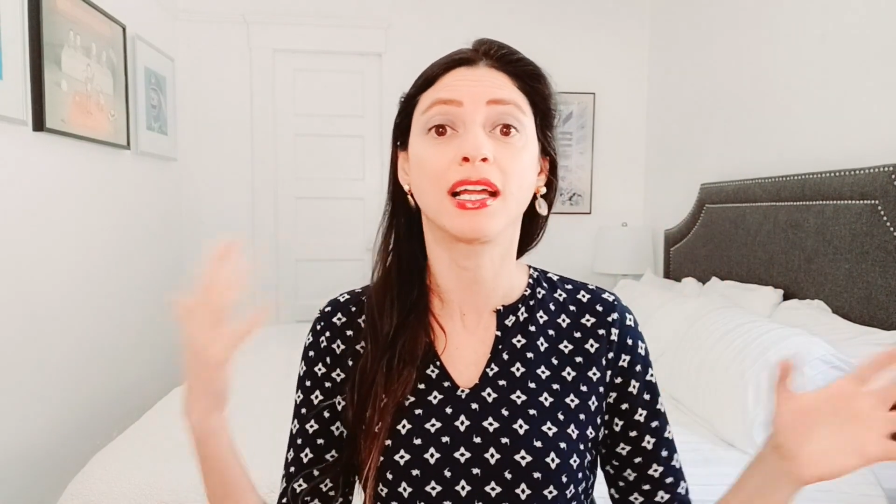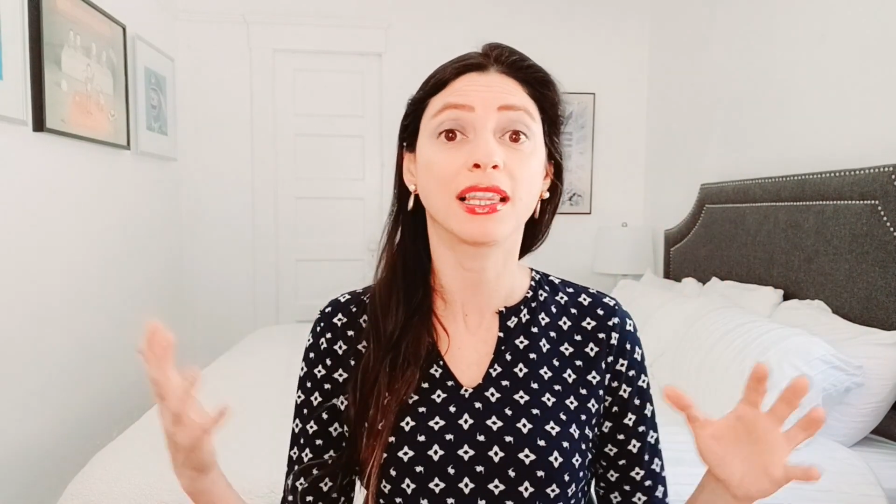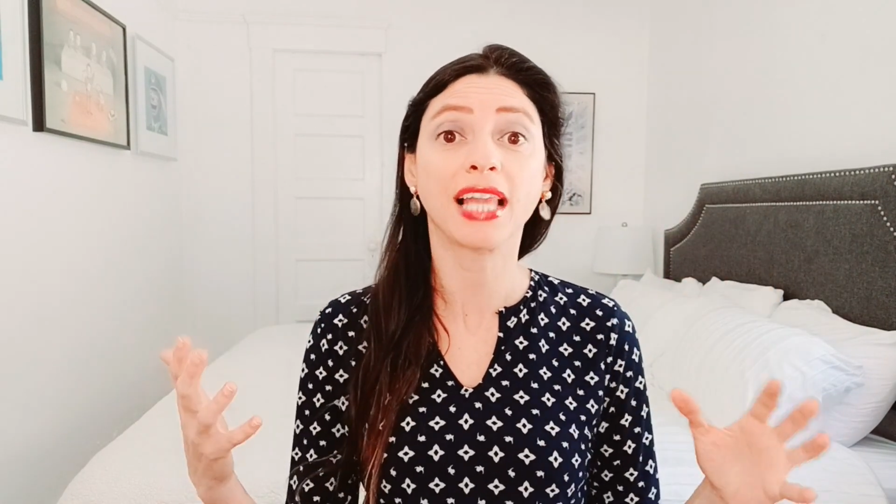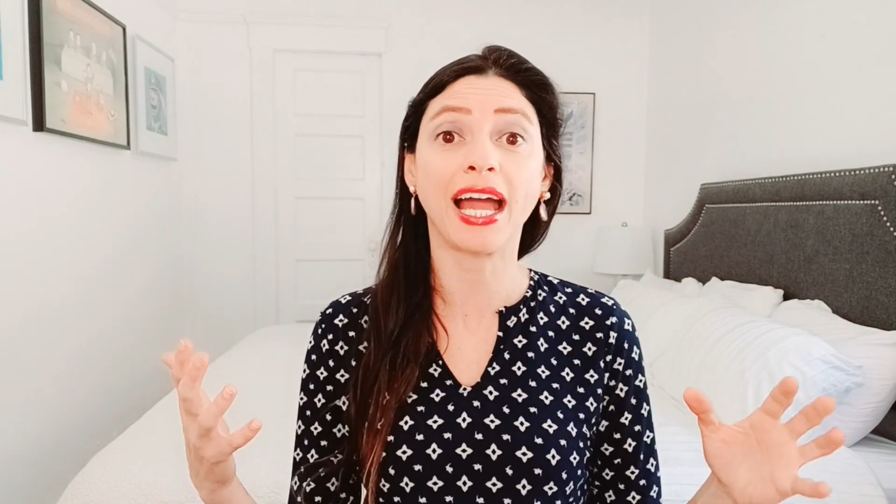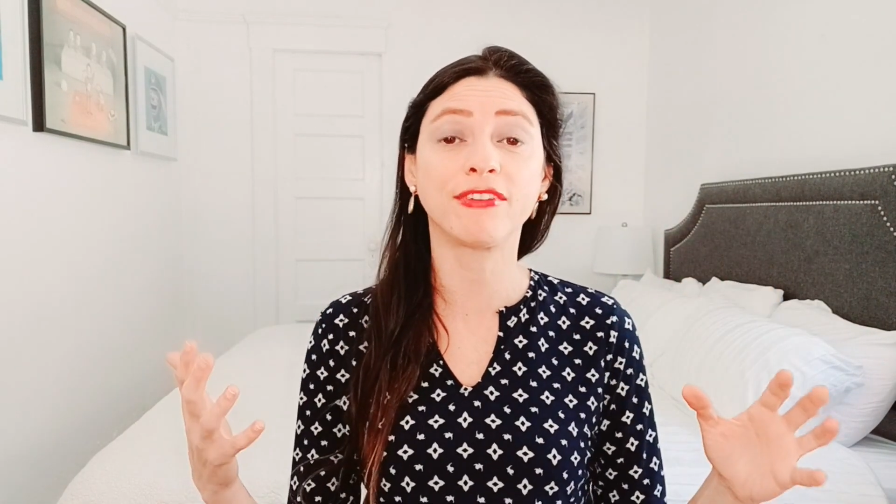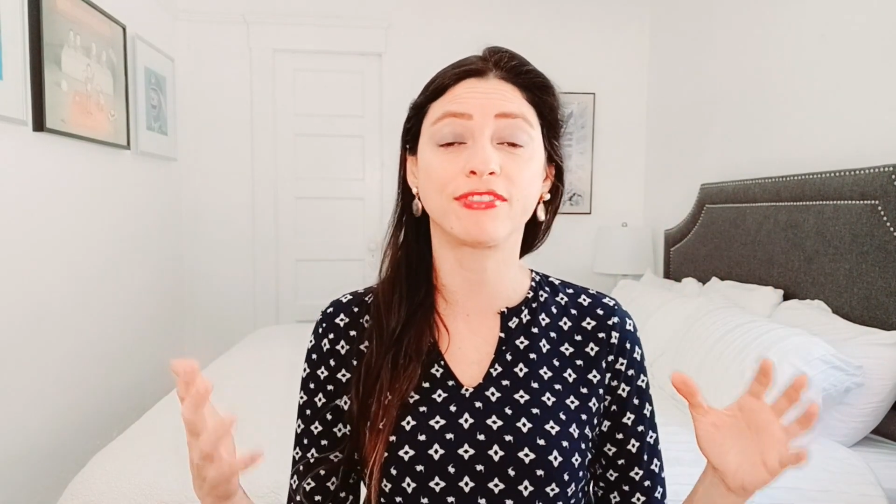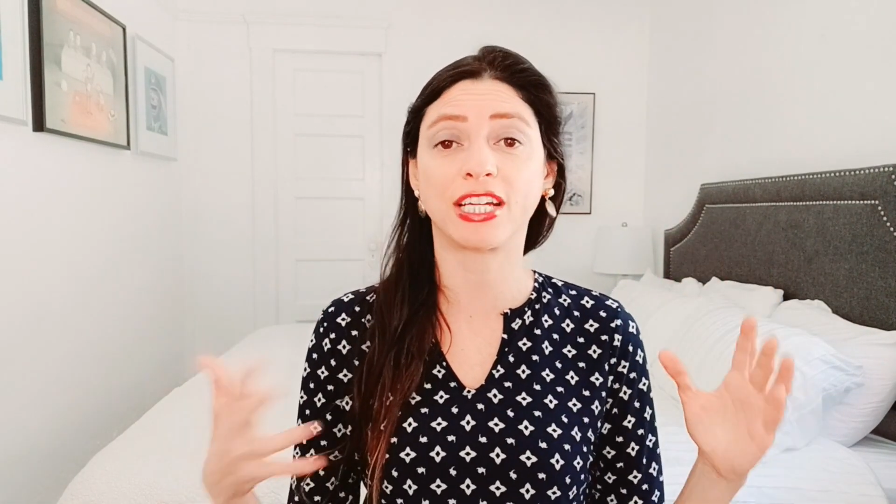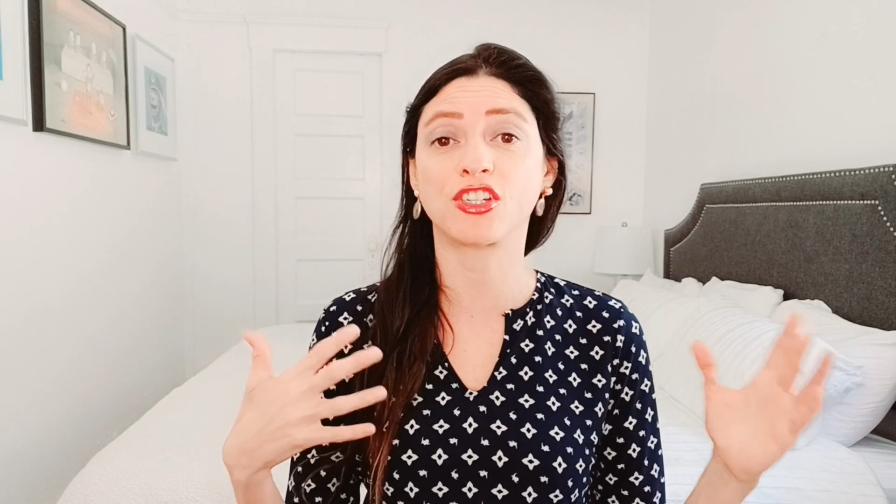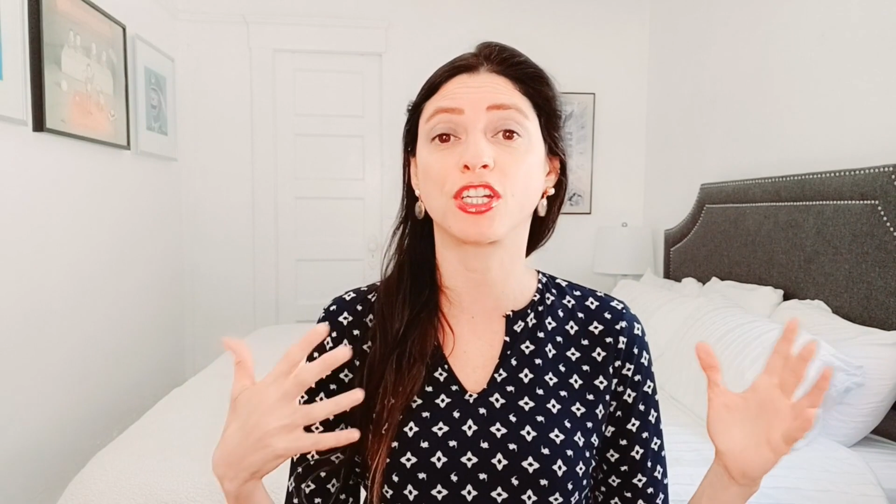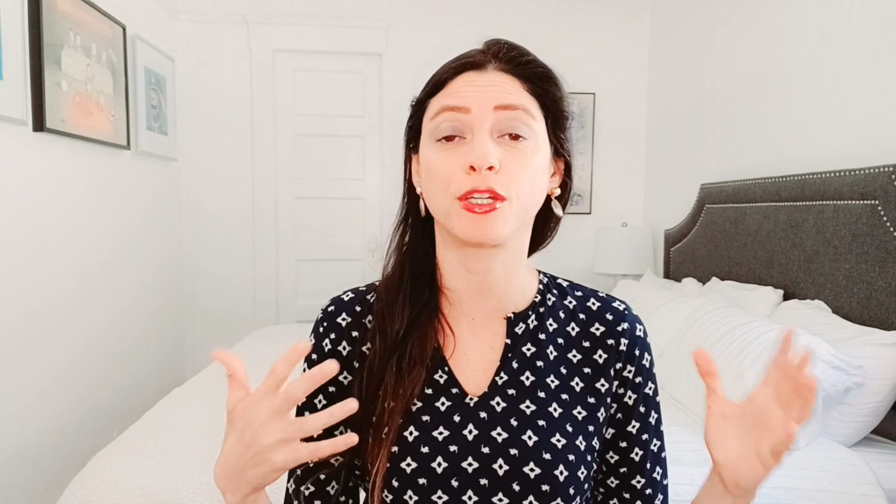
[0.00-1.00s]
life that
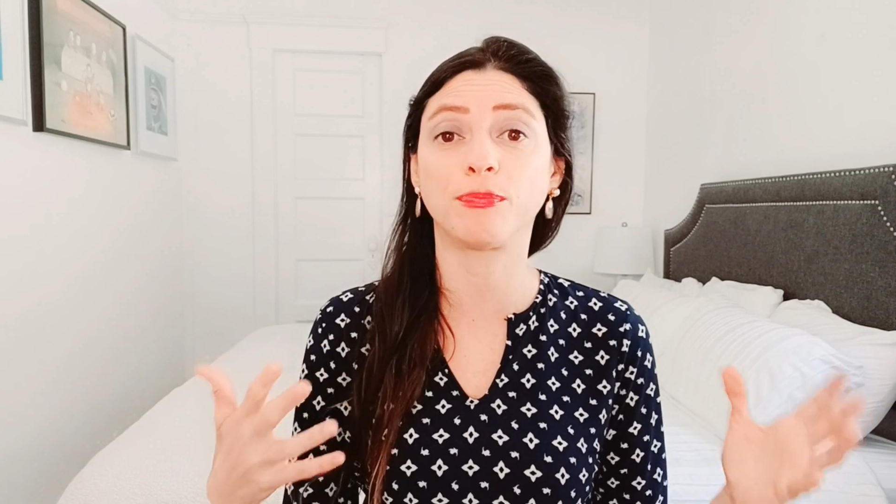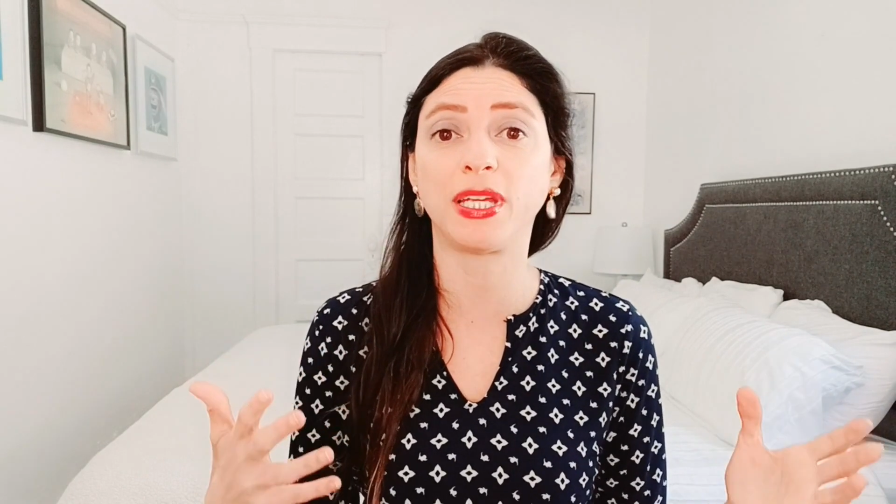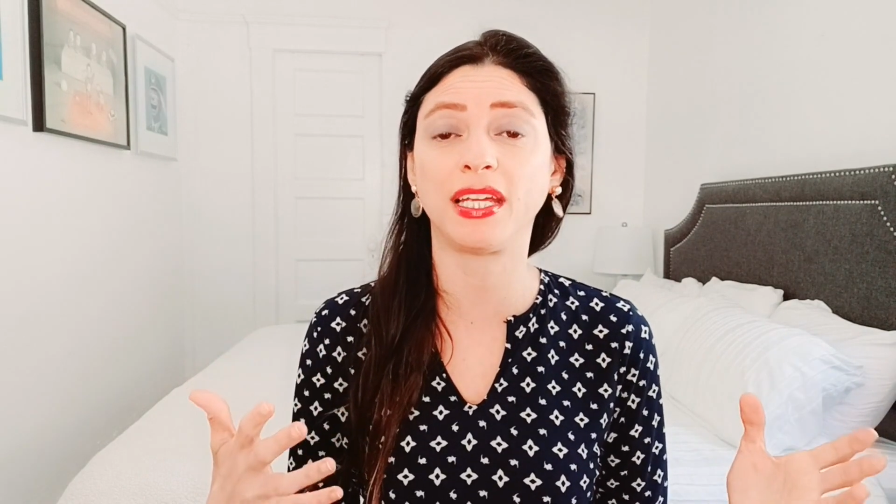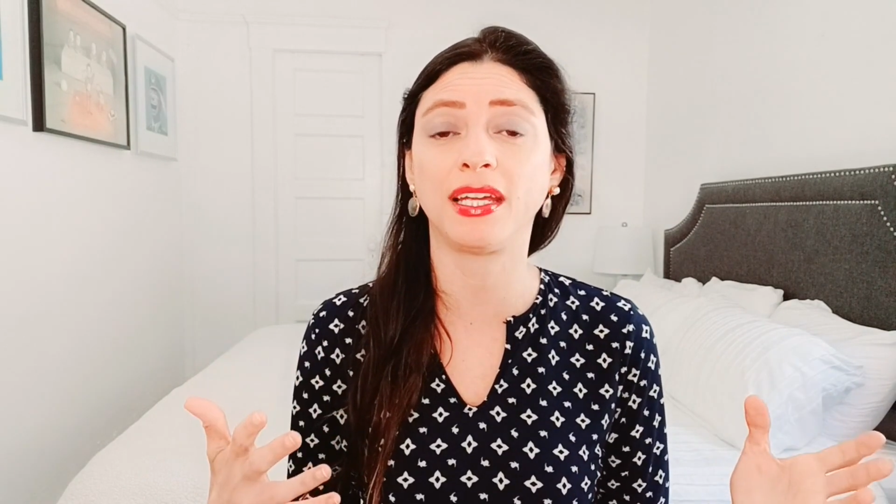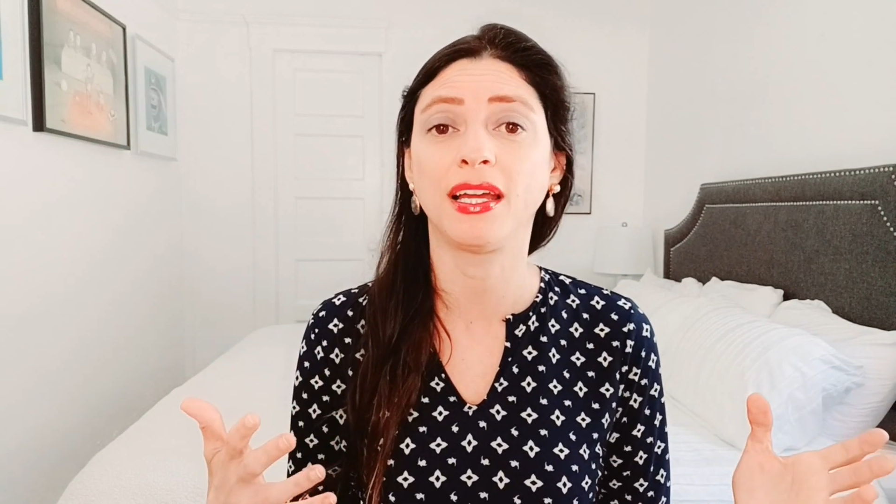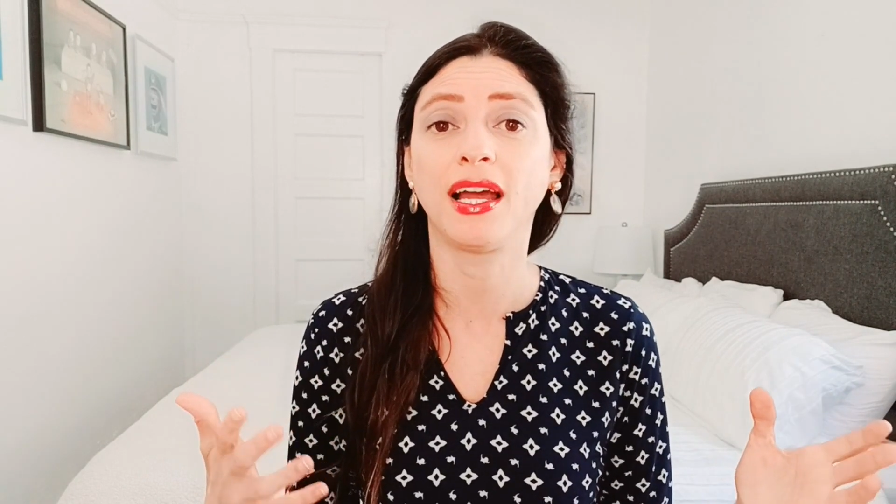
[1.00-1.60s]
she could be